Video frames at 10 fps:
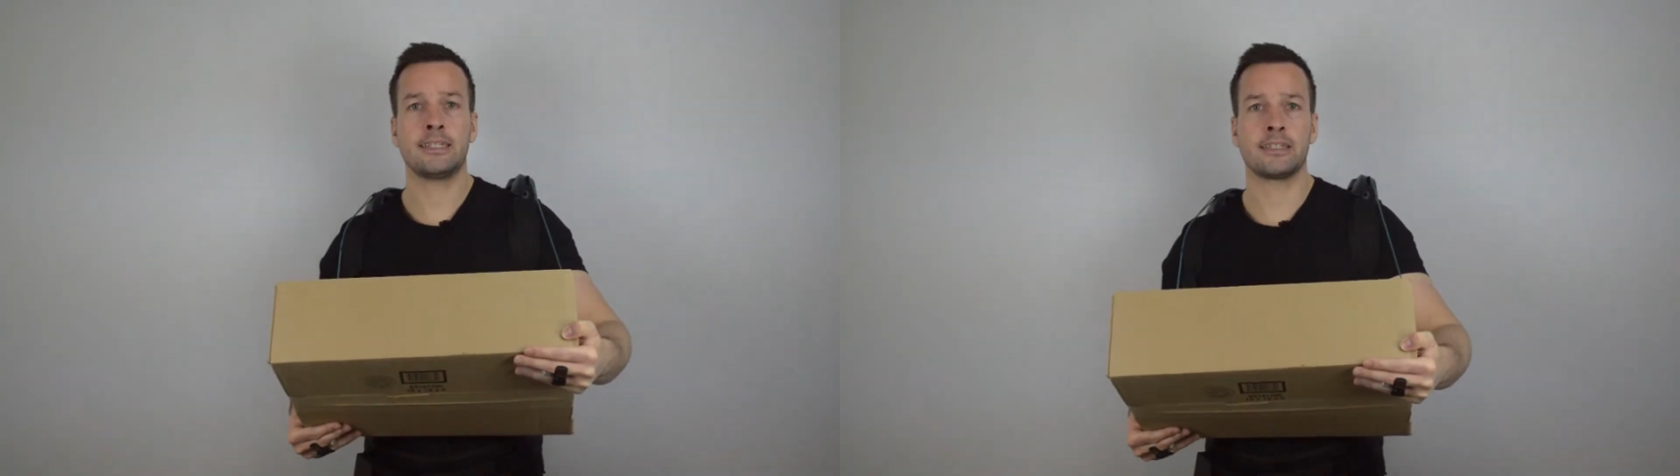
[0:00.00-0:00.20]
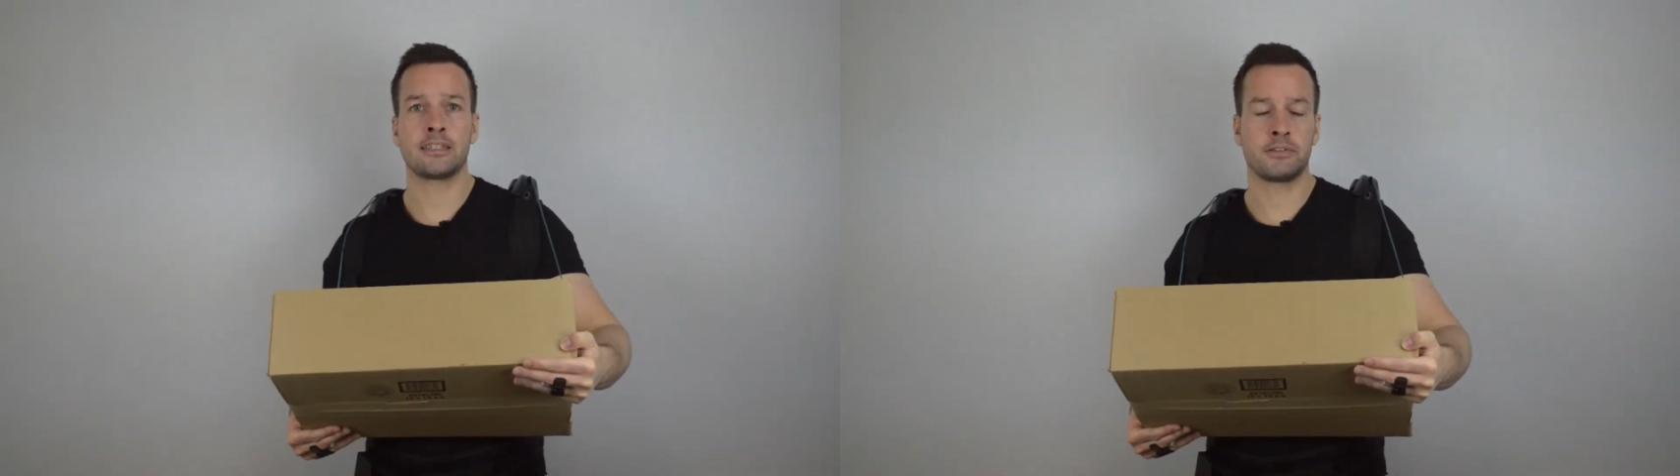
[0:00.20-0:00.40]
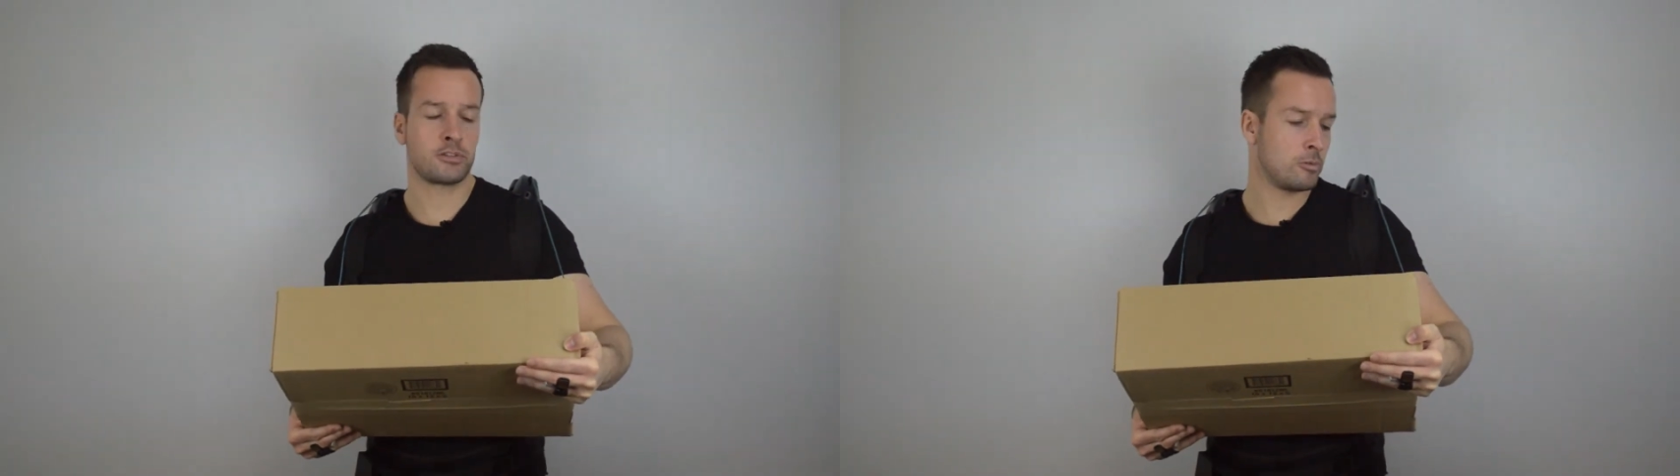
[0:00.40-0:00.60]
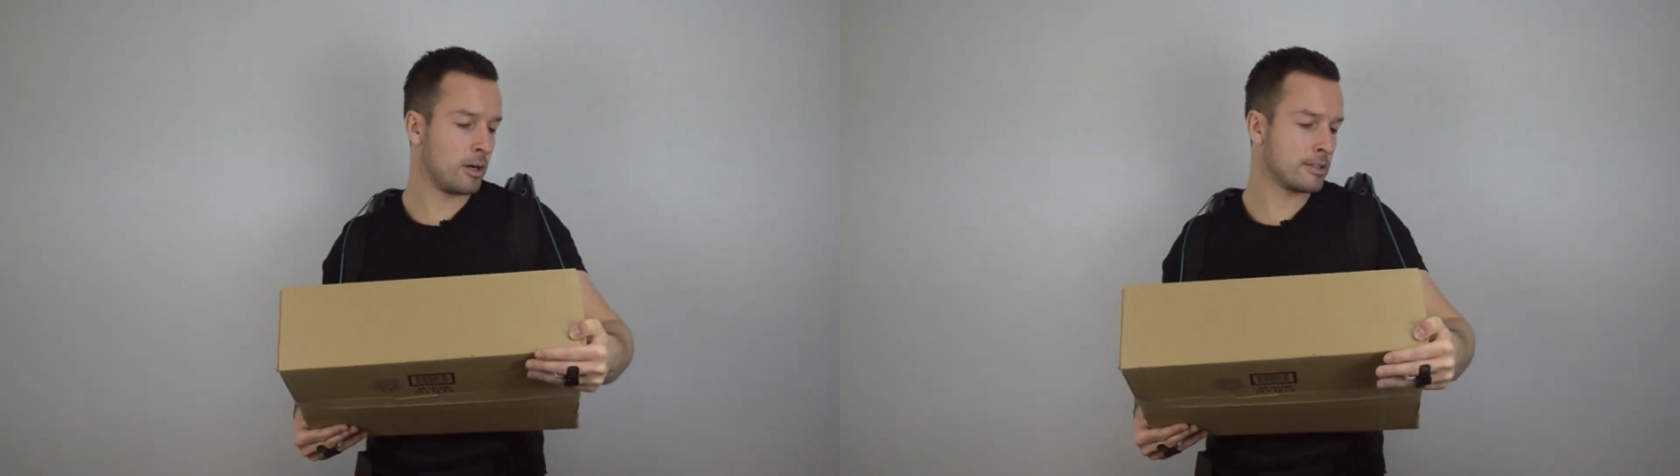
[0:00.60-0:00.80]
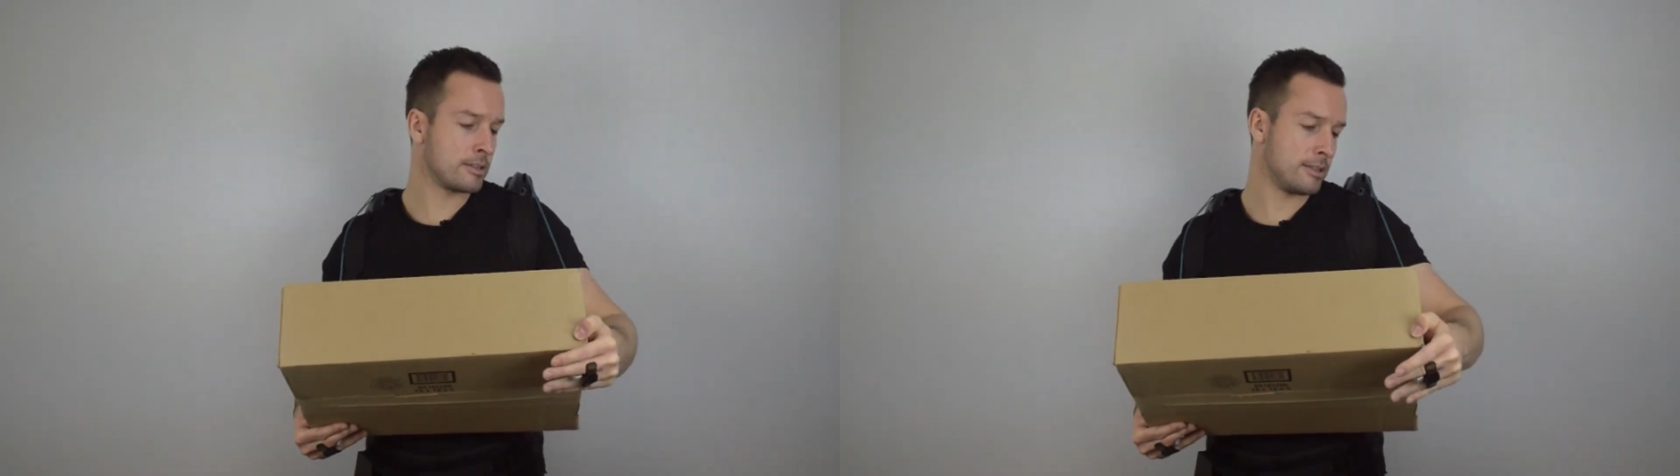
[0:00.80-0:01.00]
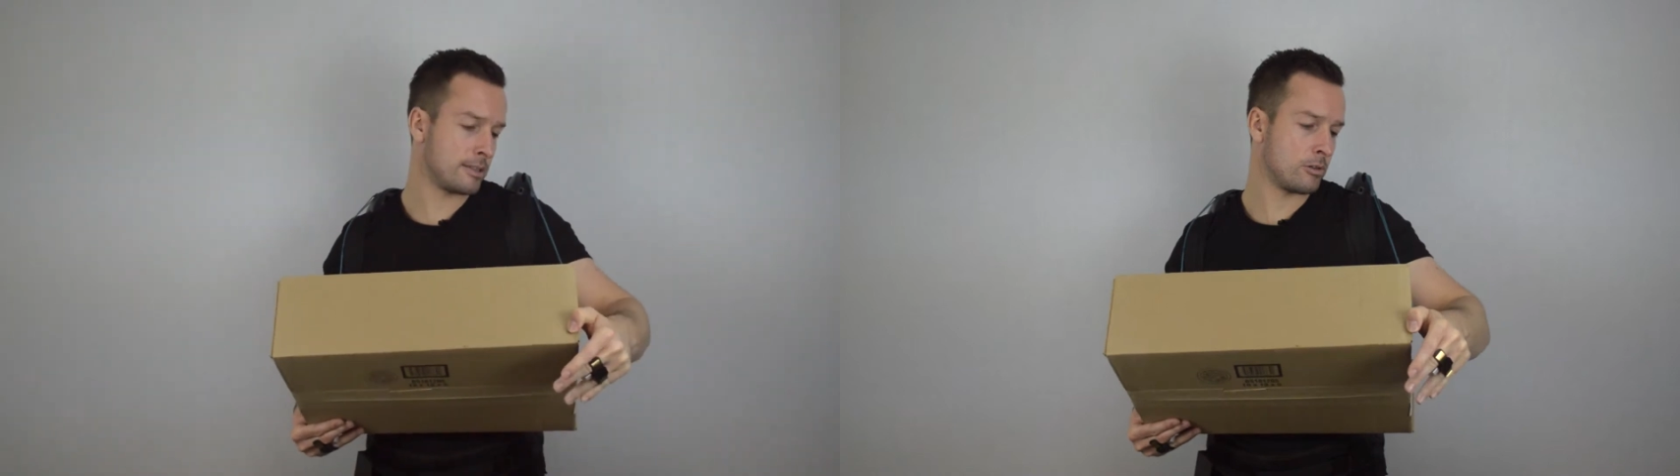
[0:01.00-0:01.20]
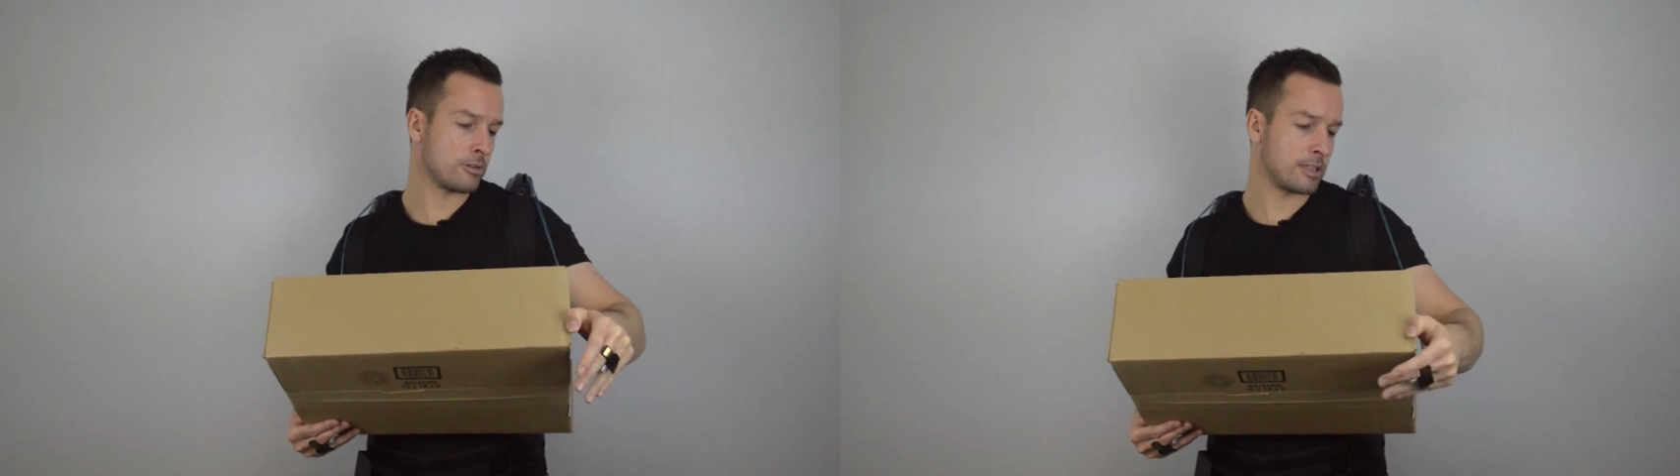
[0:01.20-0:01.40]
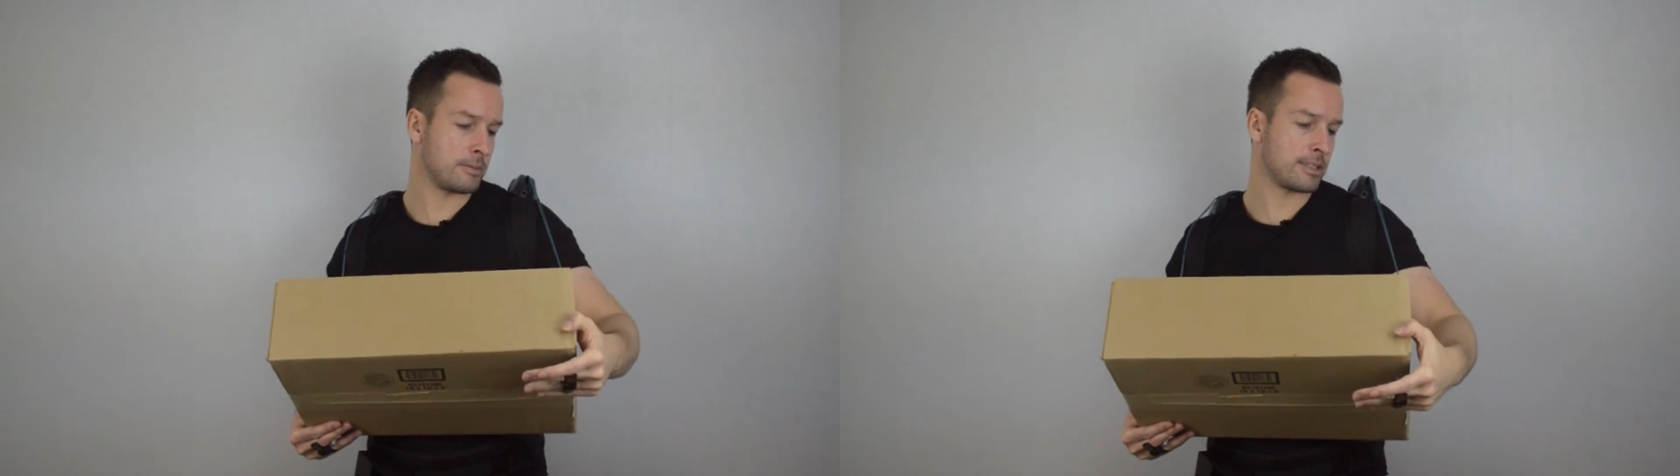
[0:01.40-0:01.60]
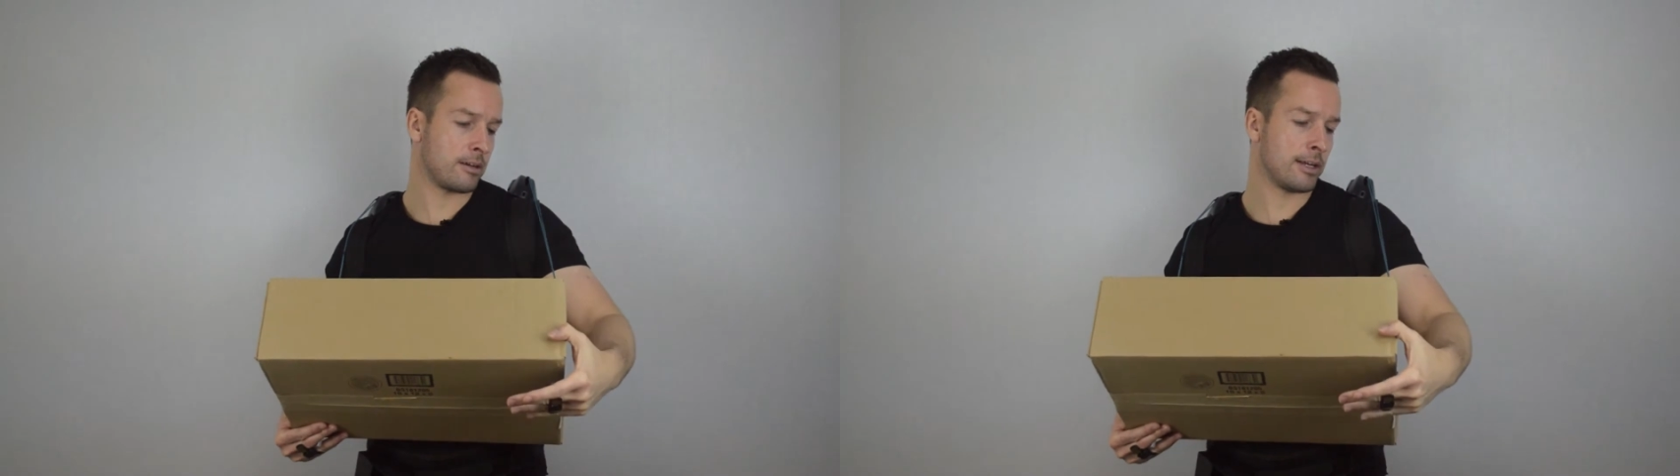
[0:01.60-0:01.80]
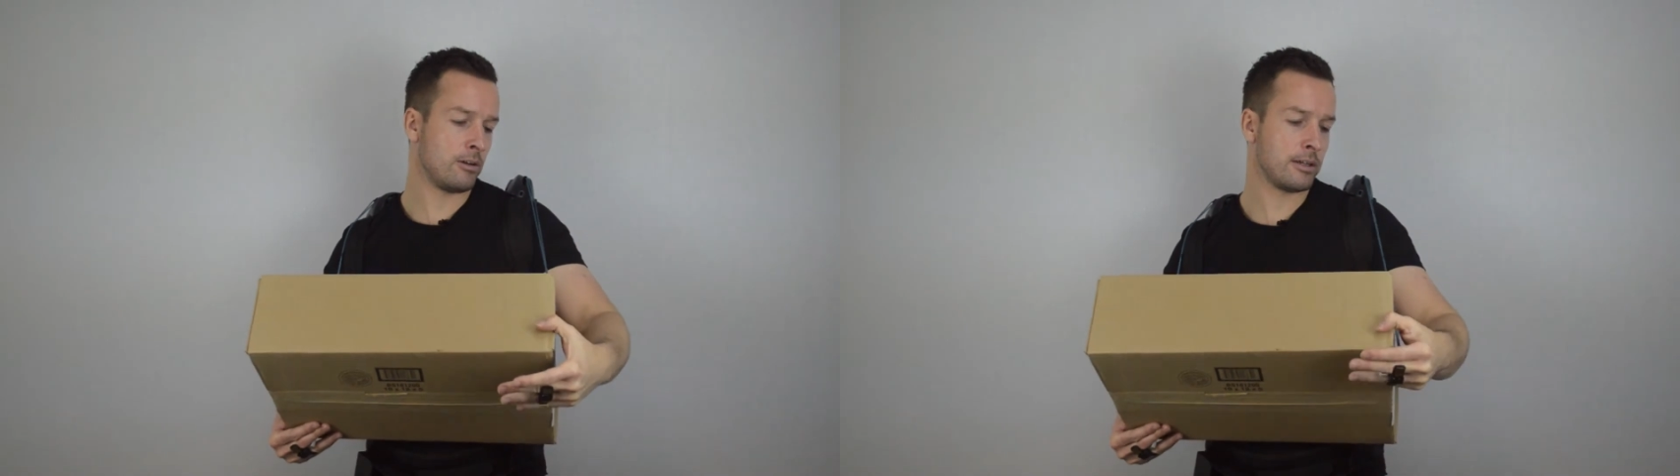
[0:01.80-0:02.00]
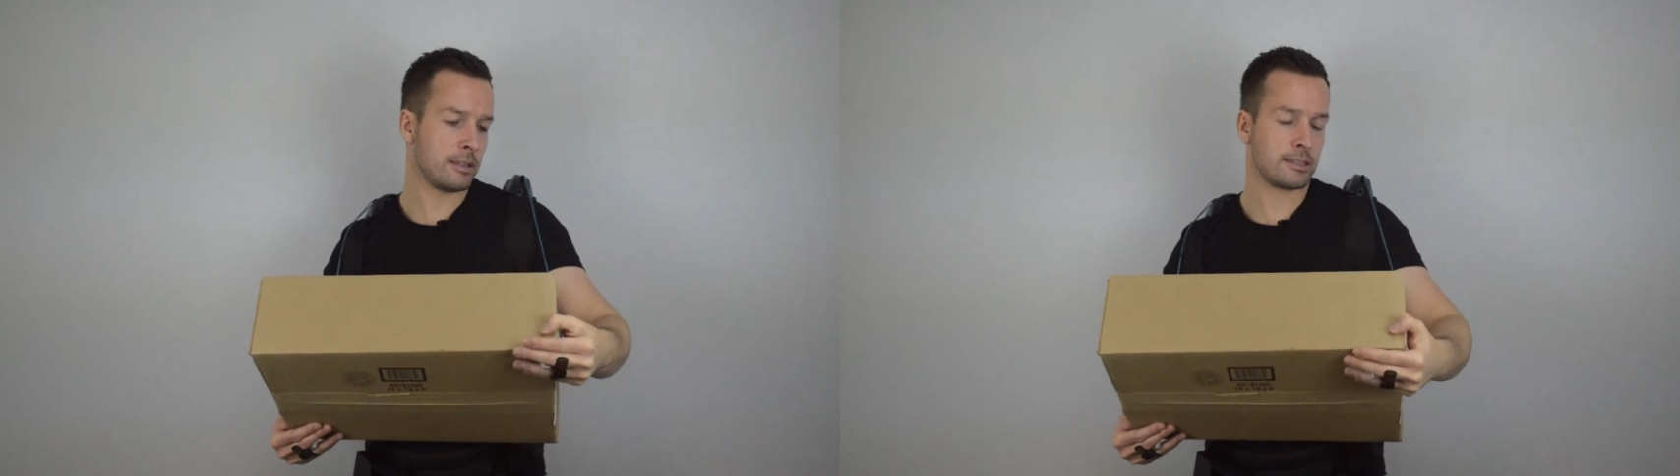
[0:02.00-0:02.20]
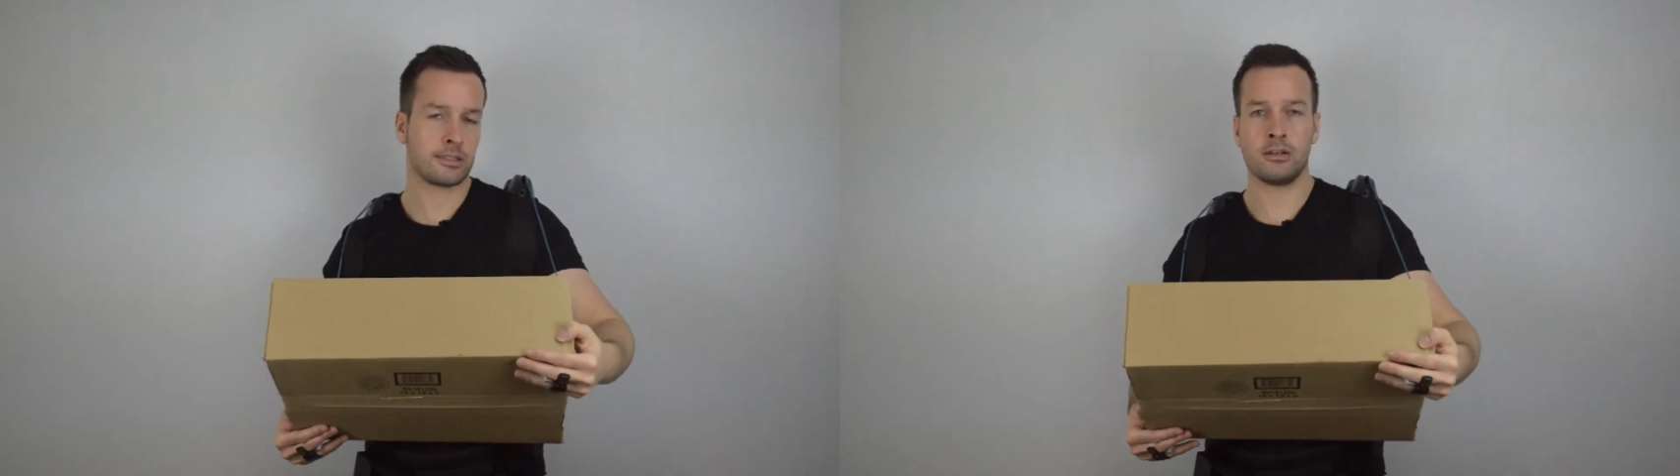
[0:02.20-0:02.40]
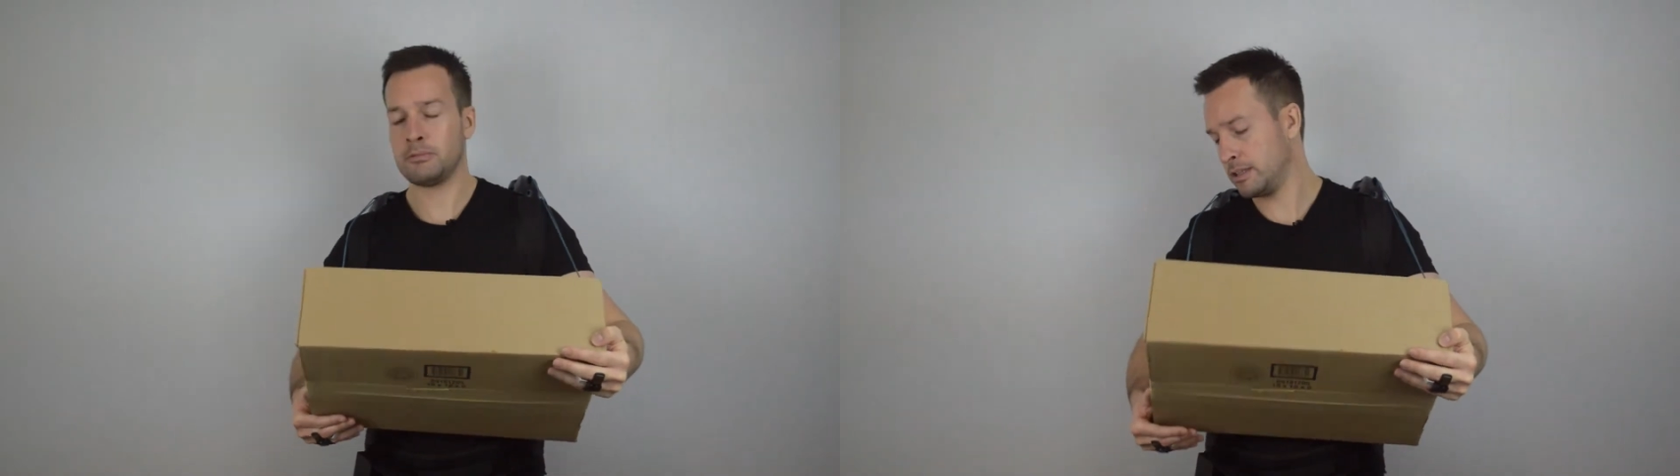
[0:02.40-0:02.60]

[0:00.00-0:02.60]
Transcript: individual one. So this cord's gonna be slightly longer this time,